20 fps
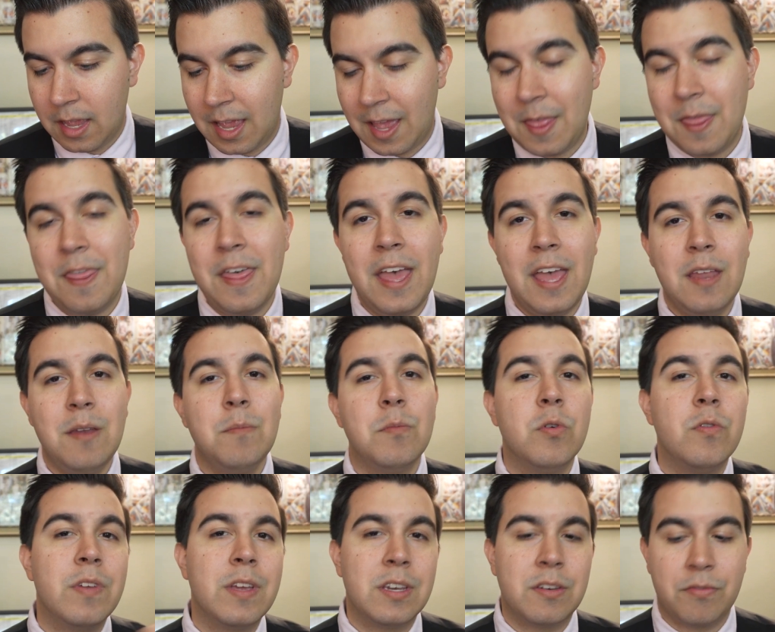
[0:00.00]
And then
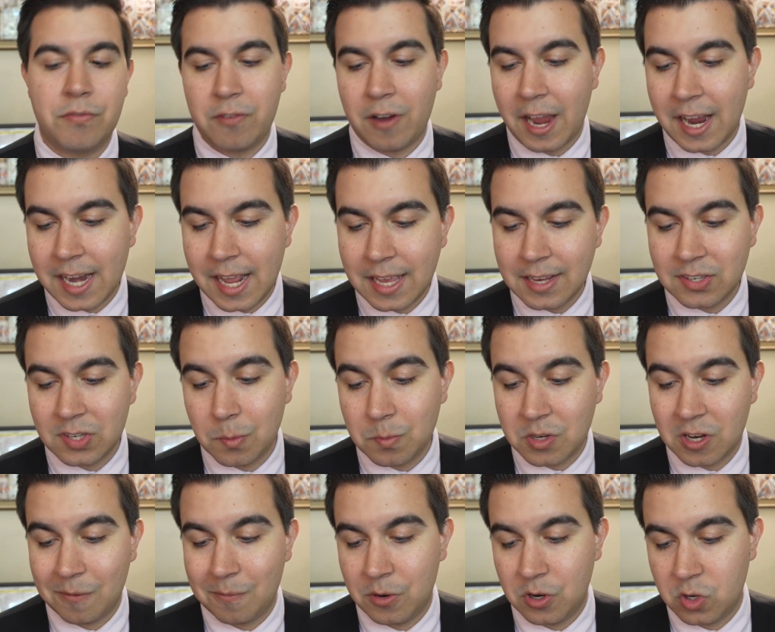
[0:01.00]
moving to Friday,
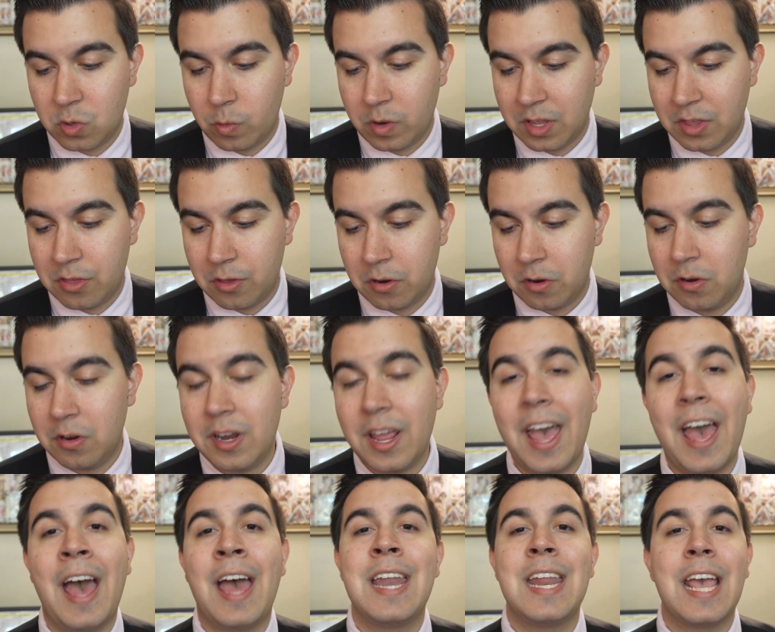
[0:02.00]
September
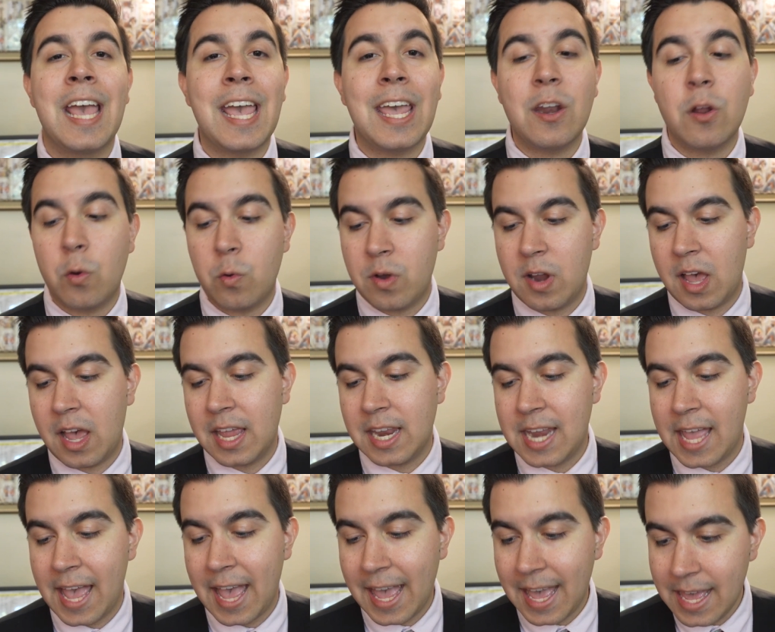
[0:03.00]
23rd at
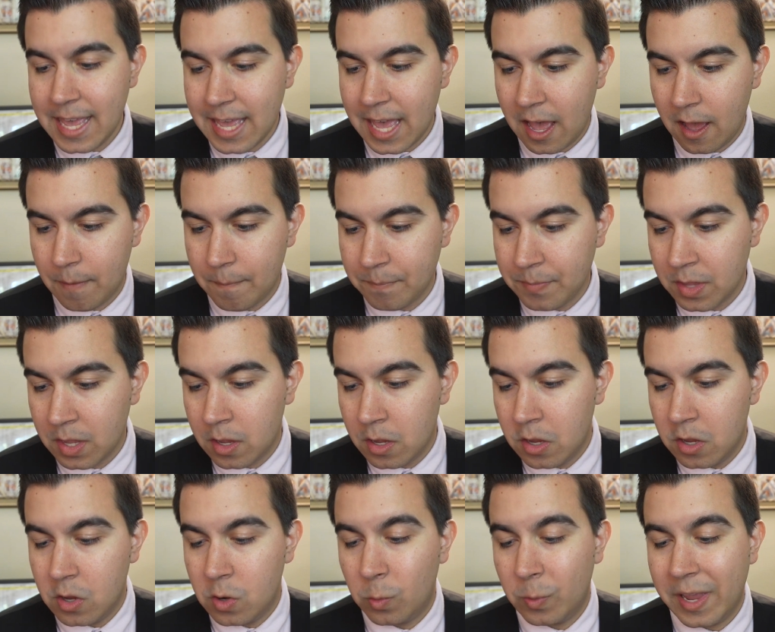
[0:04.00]
8:09 a.m.,
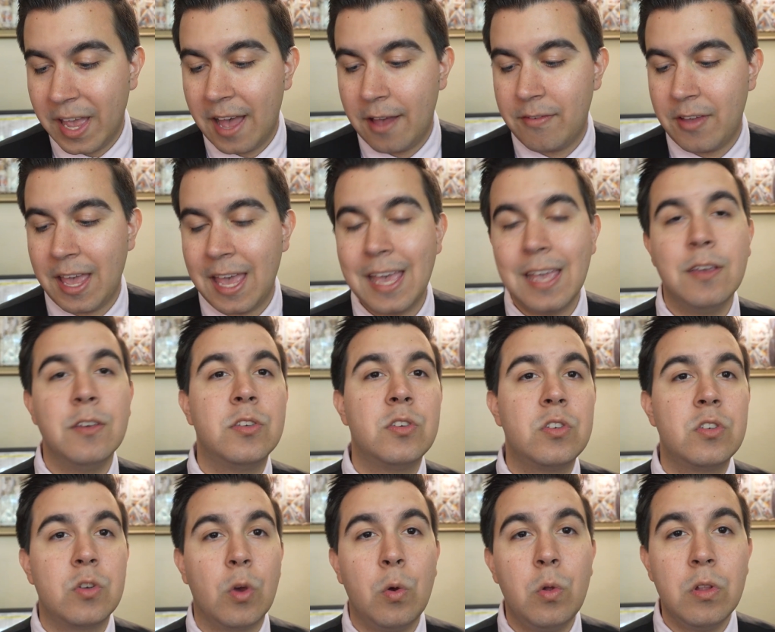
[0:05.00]
we have a
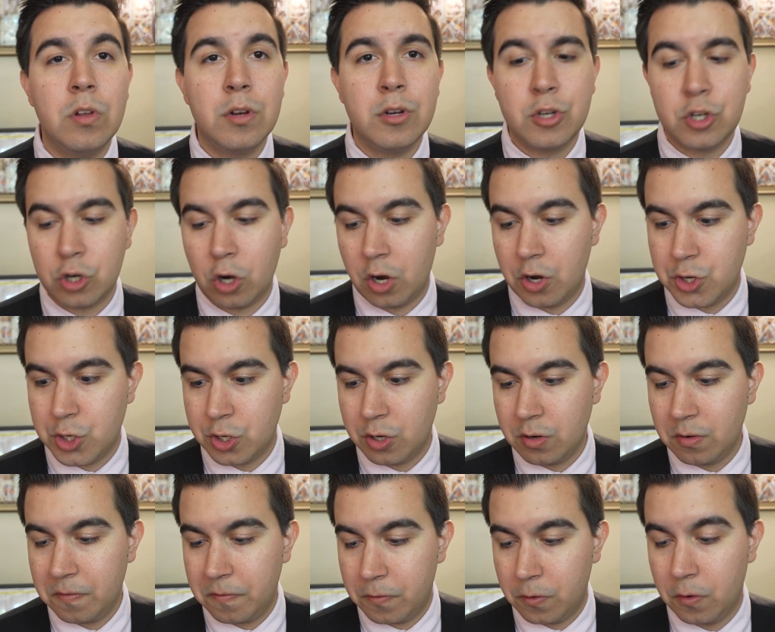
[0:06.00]
solar
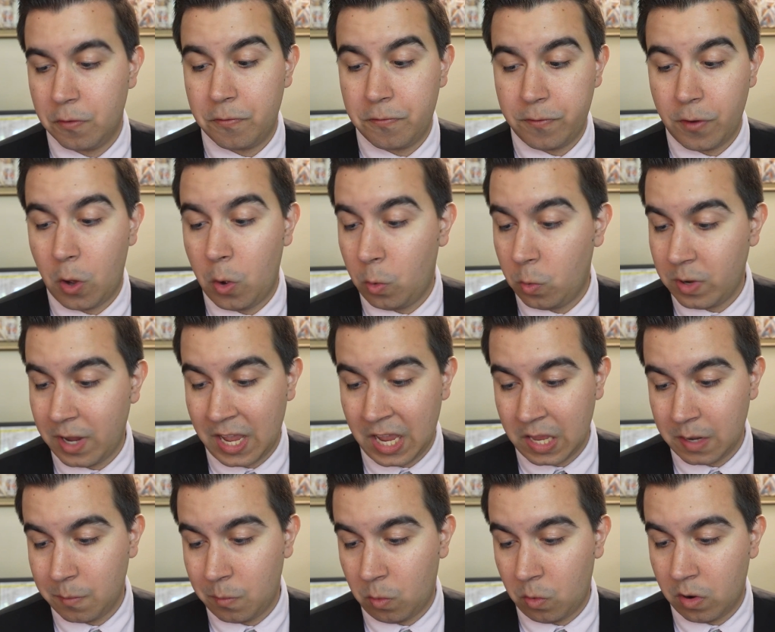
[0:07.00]
charger for a phone
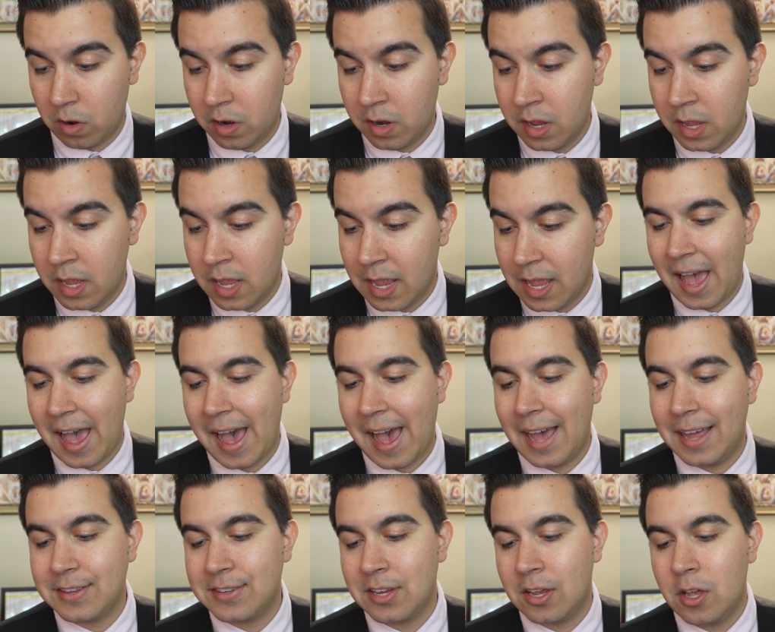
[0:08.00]
and more.
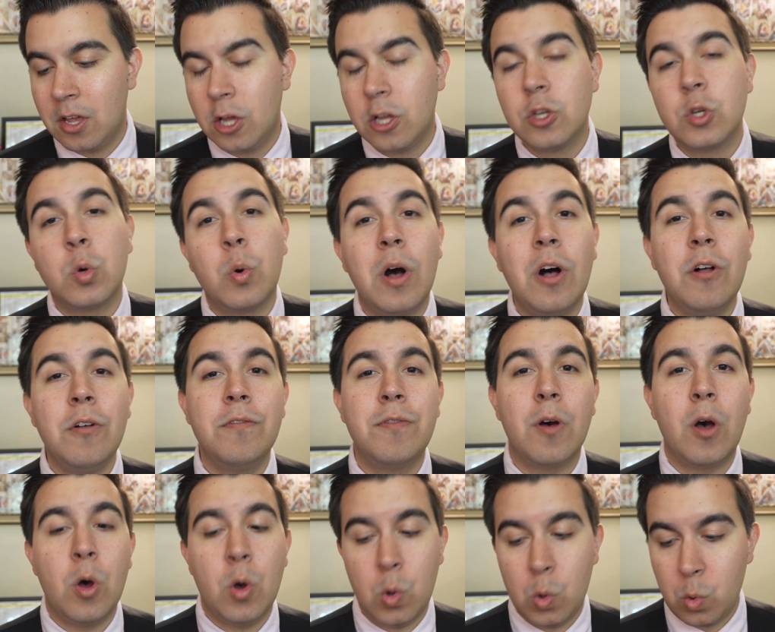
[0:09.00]
At
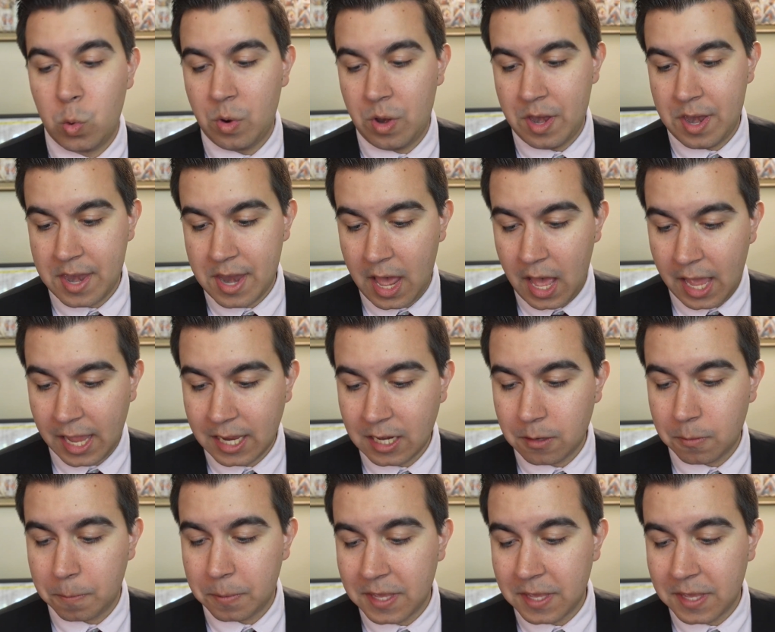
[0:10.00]
12:09